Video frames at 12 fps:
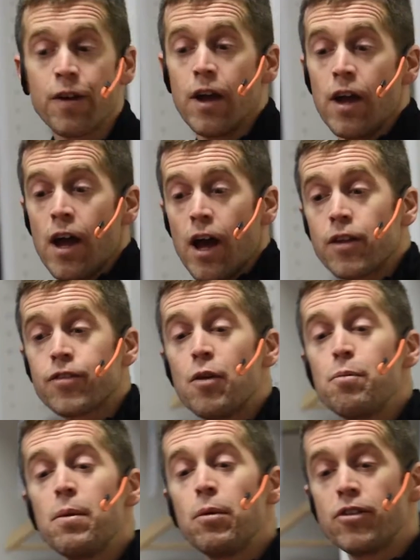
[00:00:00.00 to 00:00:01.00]
Everyone who
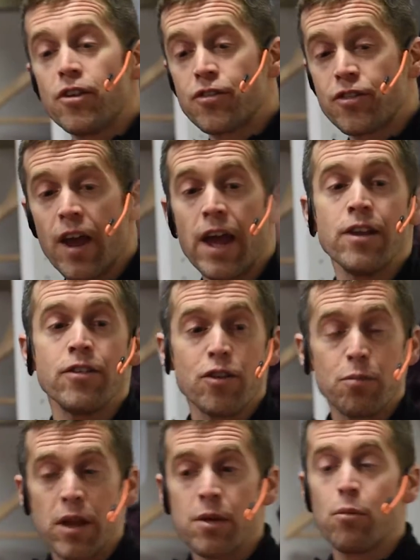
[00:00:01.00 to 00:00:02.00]
comes, even at 6
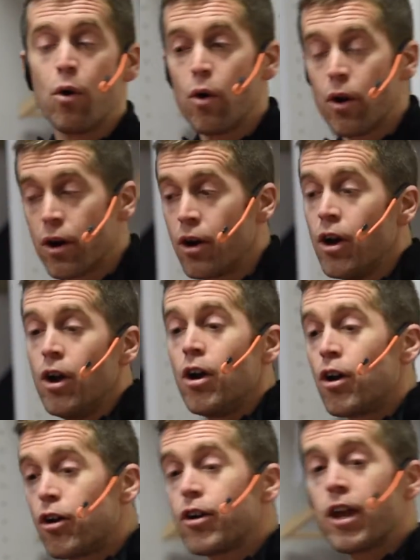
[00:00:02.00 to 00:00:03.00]
a.m., even though some
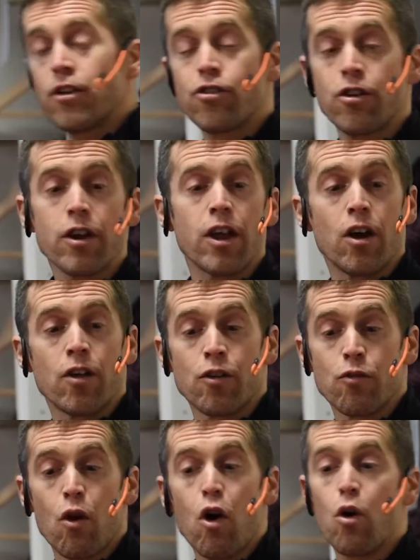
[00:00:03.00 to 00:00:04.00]
are still
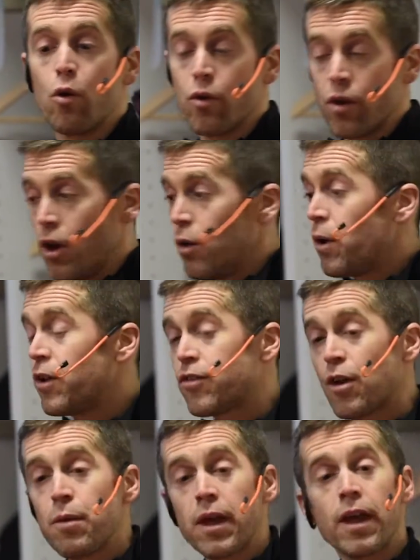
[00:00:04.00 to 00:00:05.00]

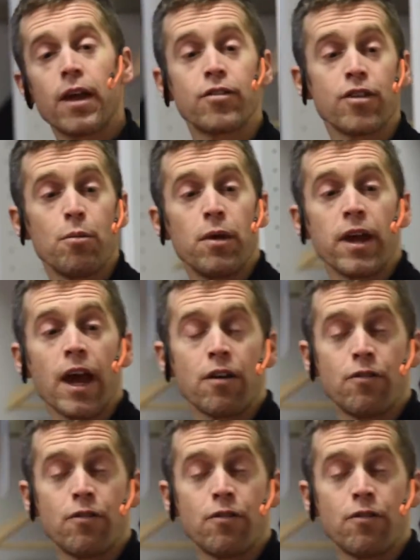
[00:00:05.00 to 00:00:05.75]
they're dragging their feet